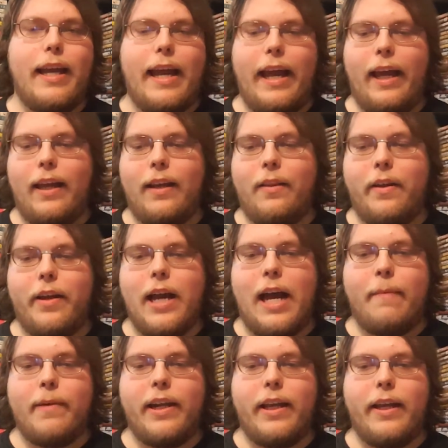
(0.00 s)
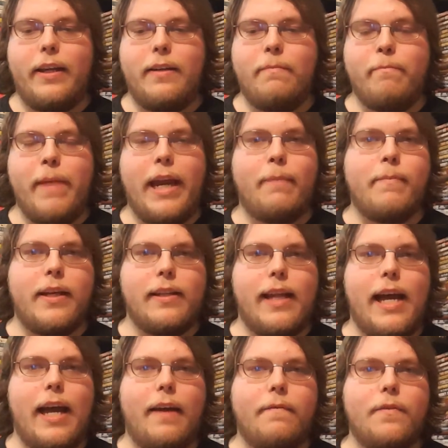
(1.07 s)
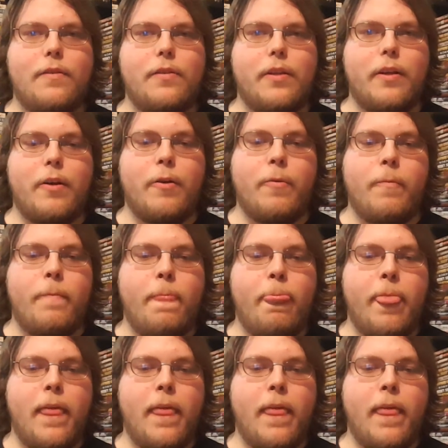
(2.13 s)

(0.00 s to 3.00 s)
and the comedy made me laugh, so